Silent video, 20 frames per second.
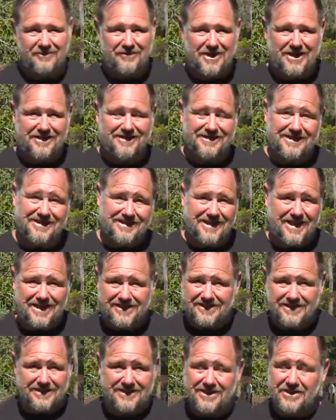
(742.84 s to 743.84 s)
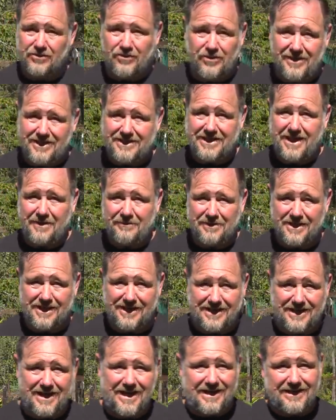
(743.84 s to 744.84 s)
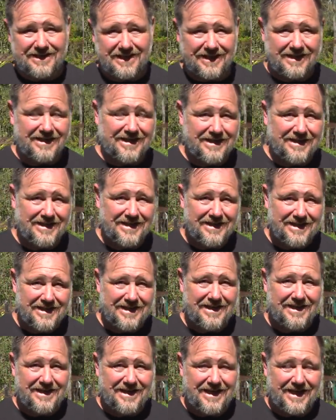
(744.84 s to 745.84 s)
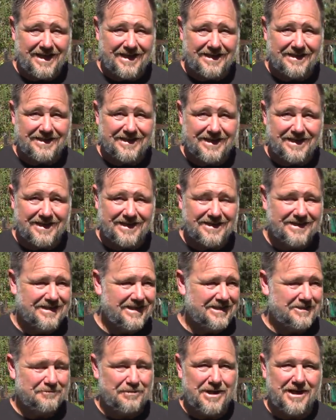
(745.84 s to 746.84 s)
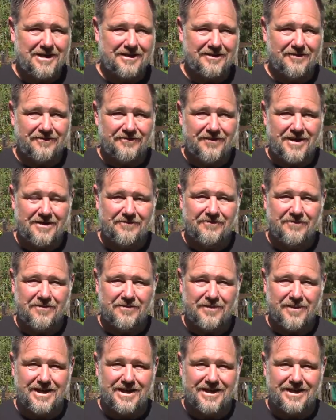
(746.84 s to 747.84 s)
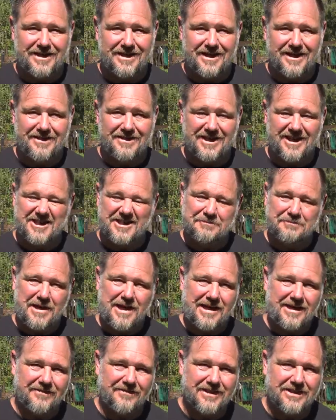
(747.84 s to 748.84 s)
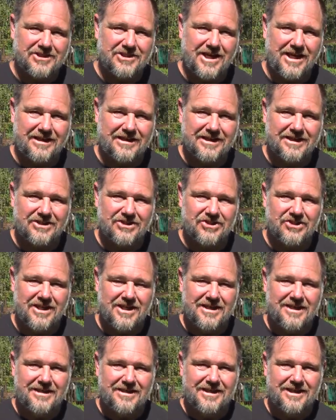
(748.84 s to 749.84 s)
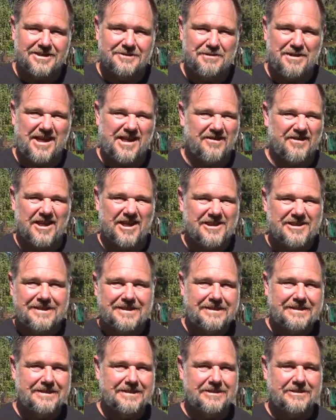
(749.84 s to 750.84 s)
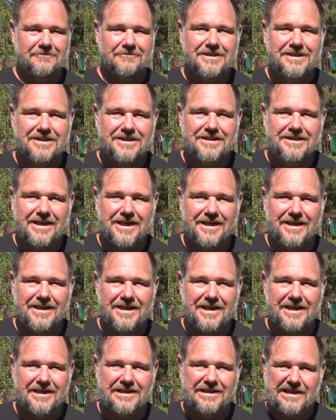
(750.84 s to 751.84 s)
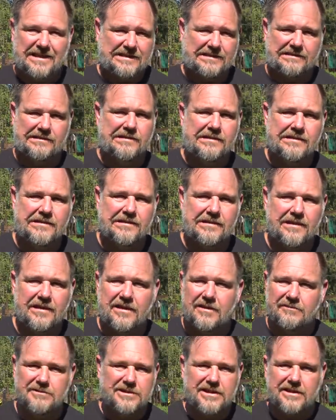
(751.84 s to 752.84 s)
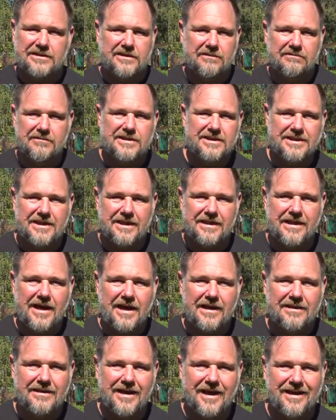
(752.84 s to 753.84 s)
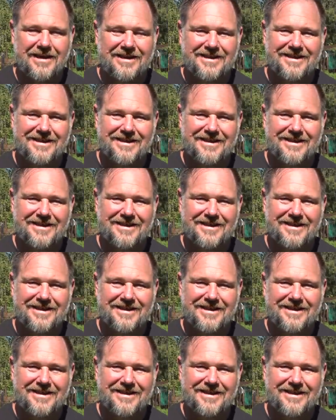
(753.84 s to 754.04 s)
I mean, disasters can always happen in gardening, and uh, that's part of the fun for me, you know, that's part of the challenge, that's part of the, the risk taking. Grr, I'm such a risky gardener.